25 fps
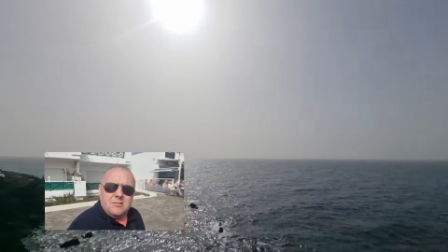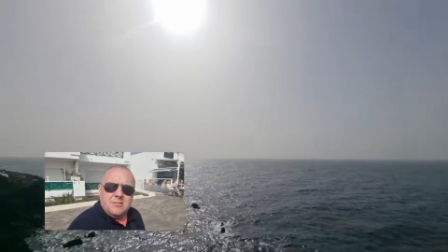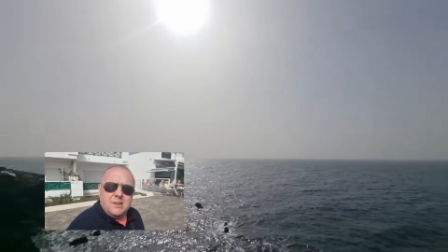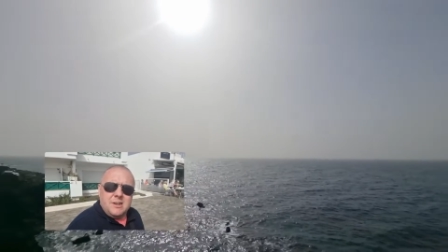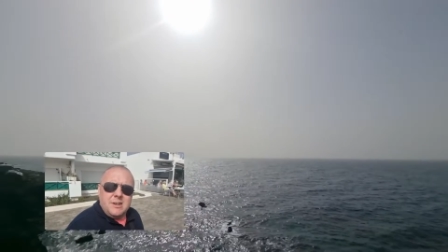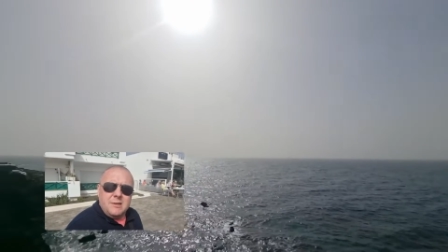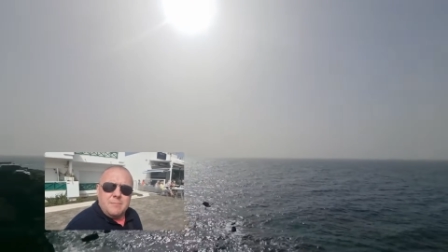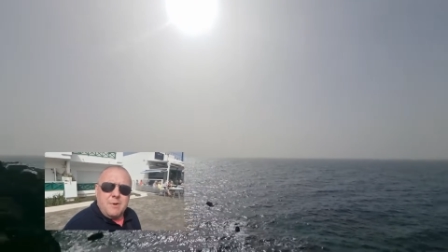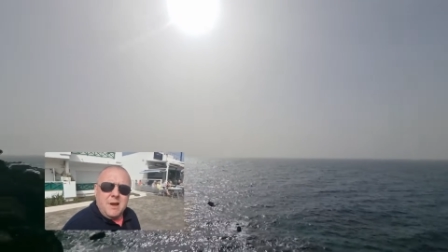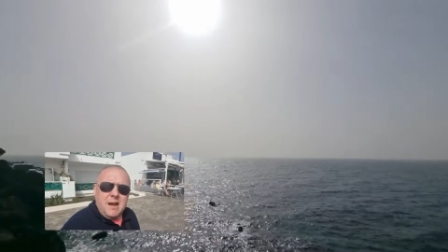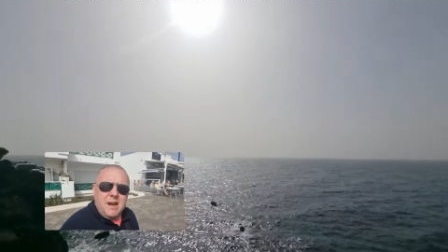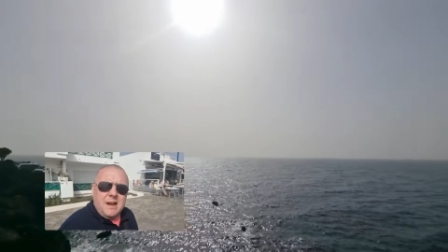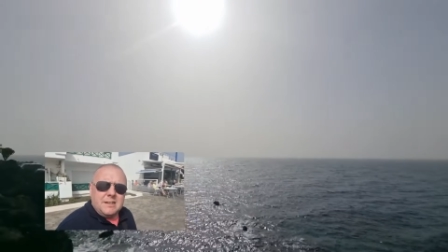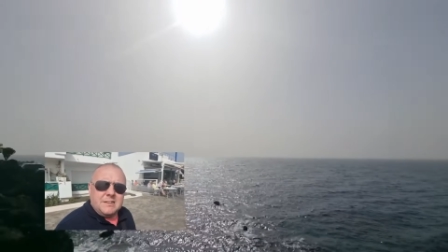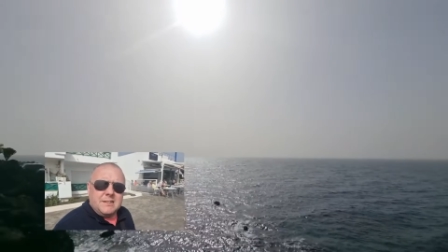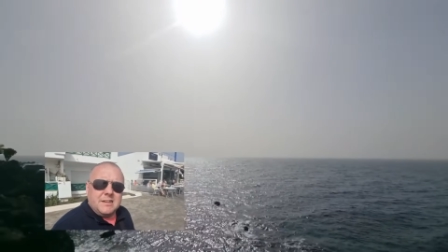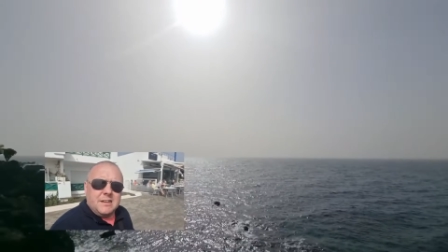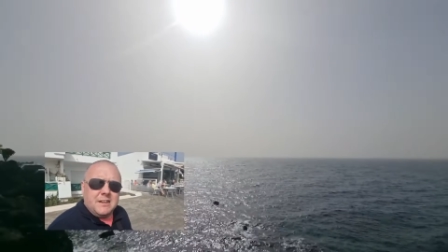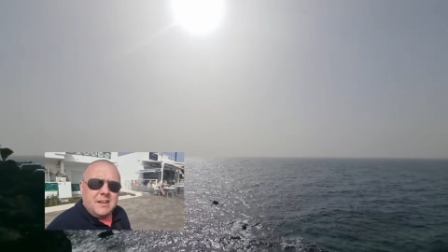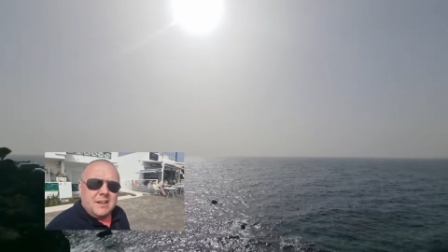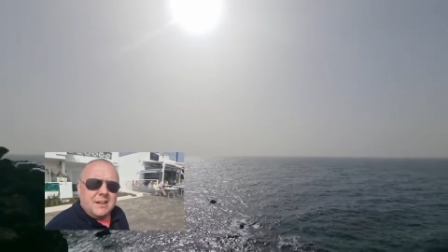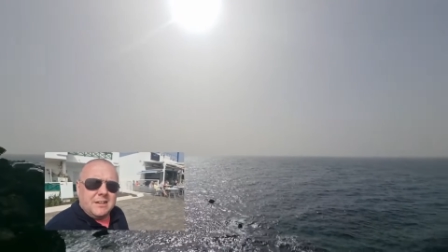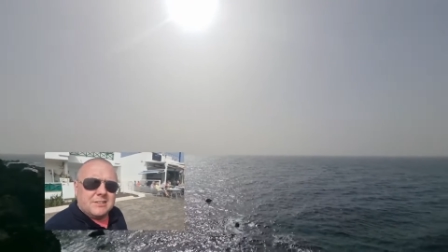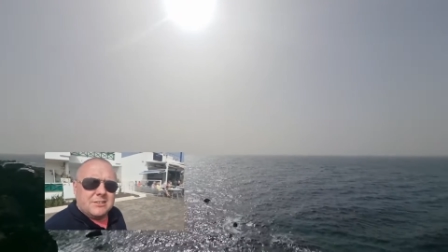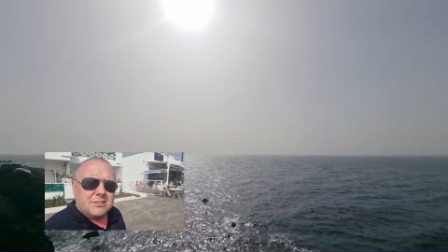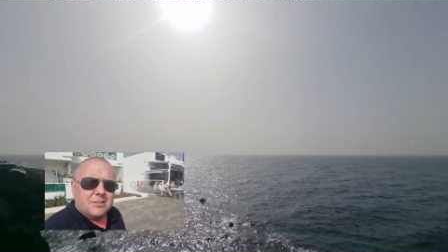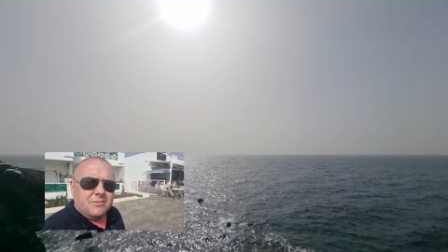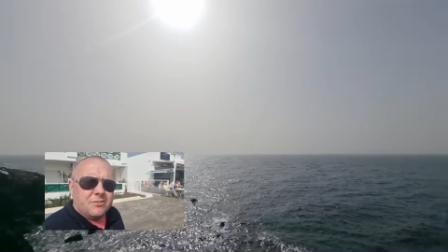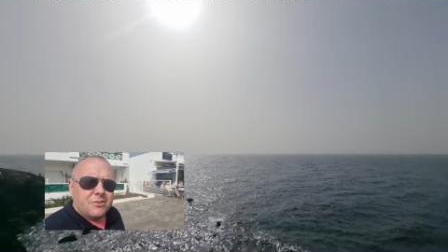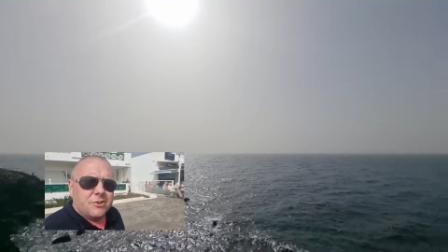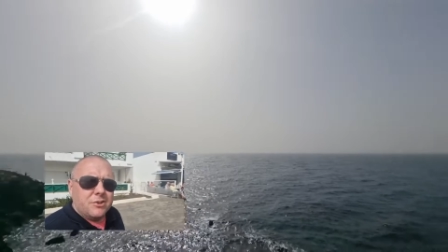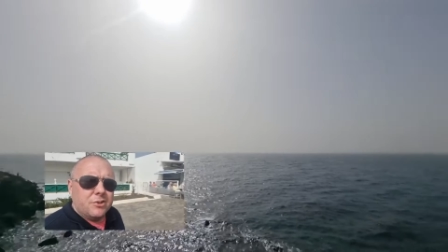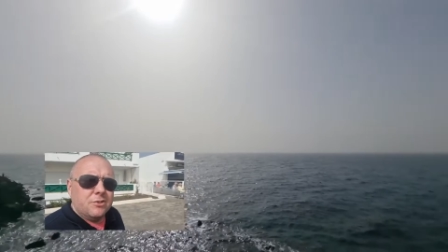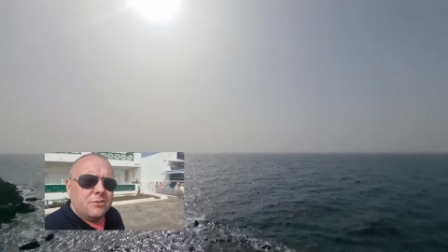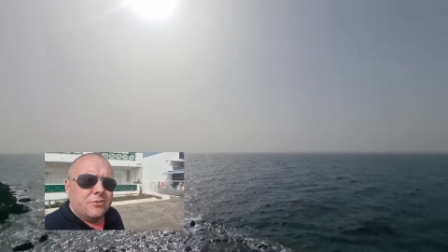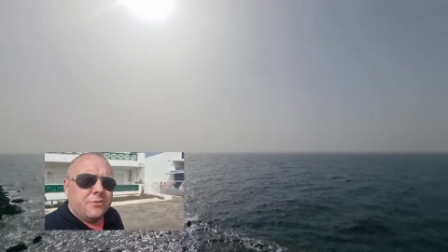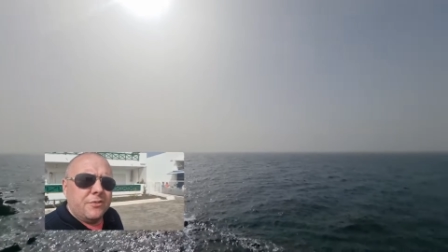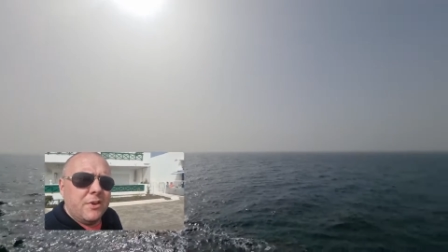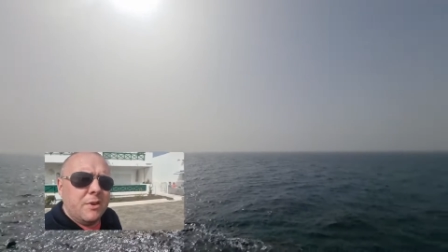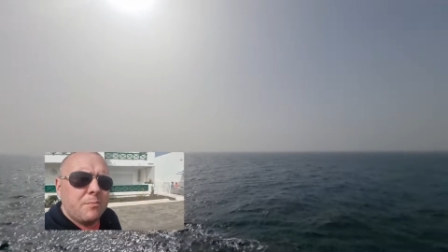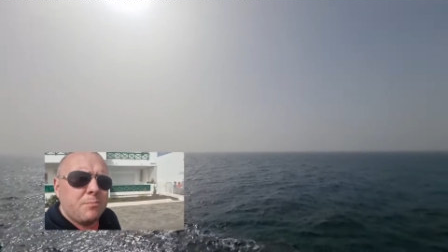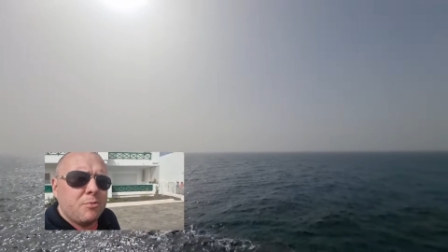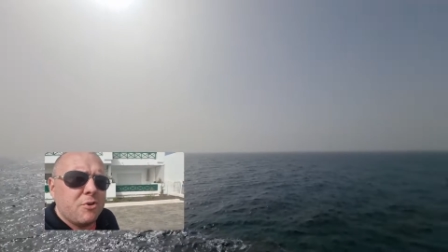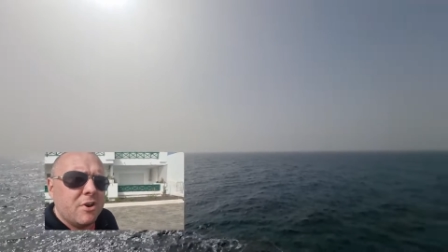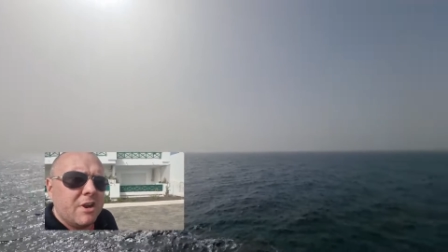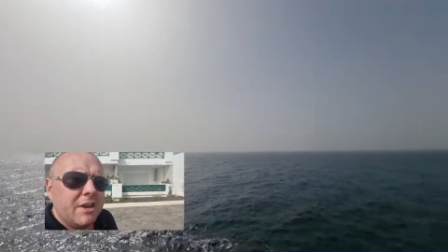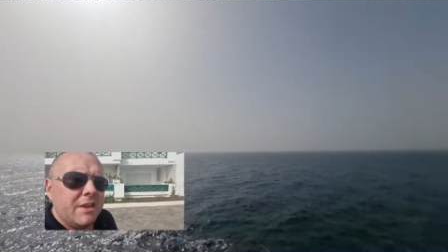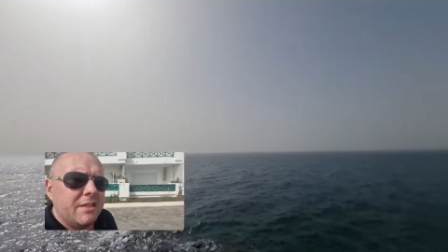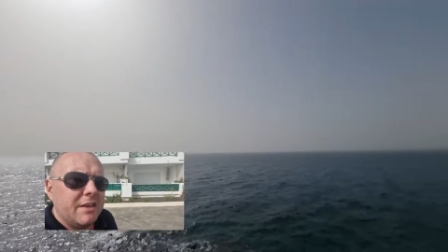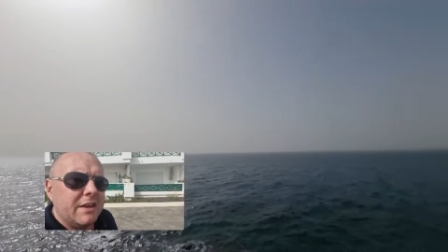really bad and it's not very good for your
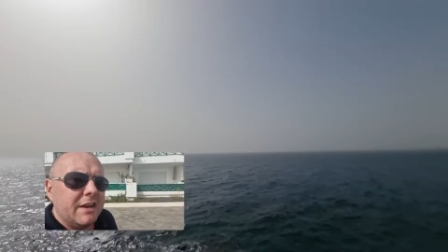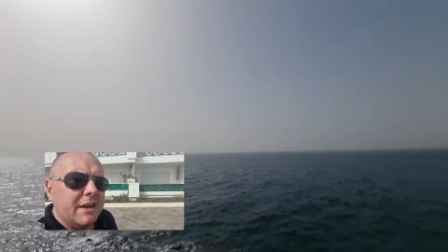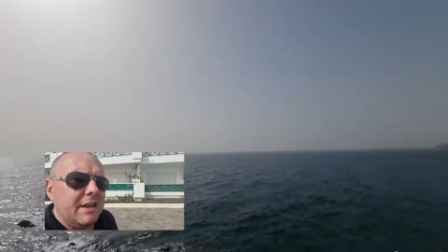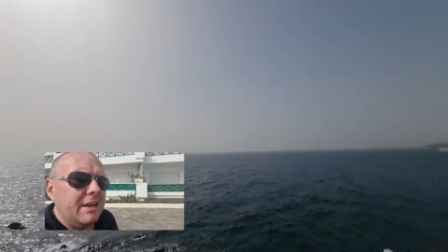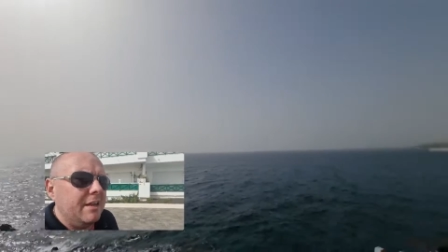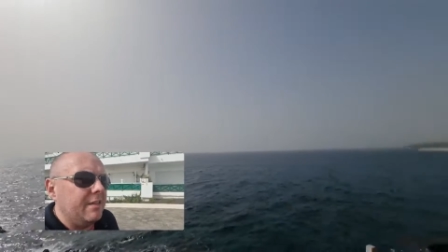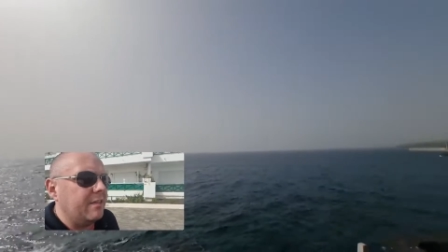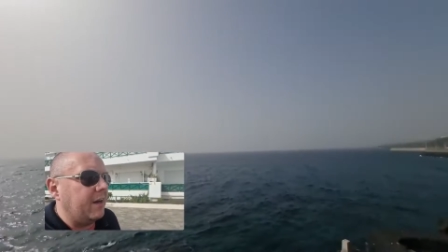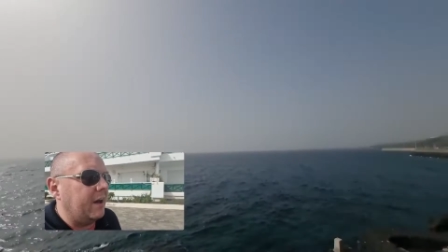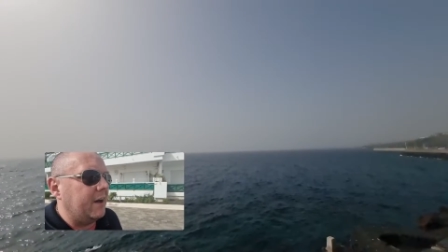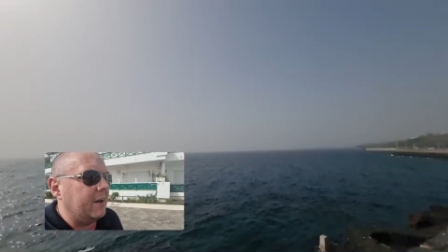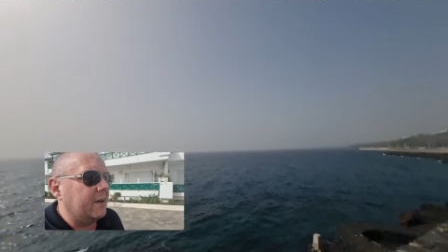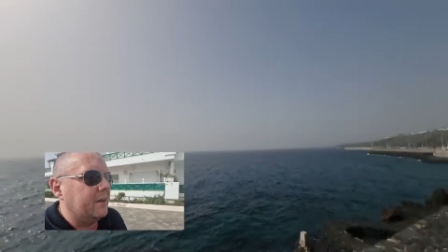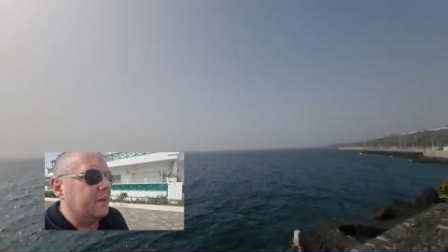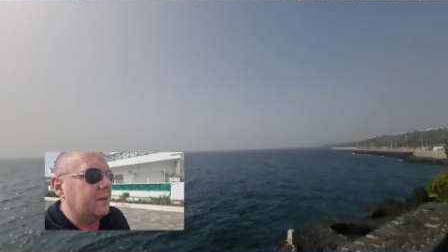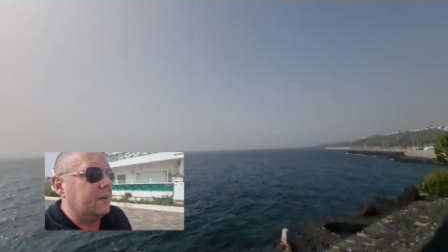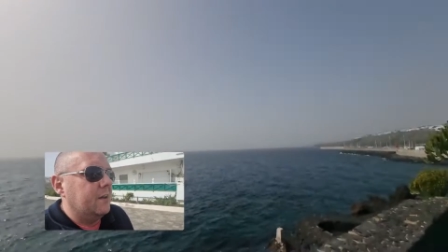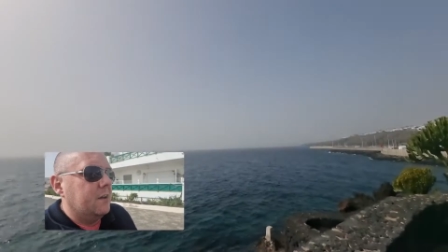breathing either